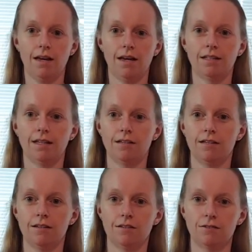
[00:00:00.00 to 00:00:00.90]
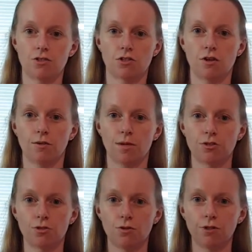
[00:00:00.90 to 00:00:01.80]
and then just go to my
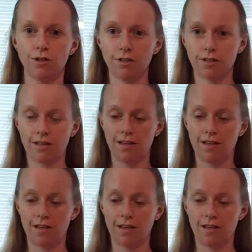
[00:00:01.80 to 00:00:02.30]
shoulder,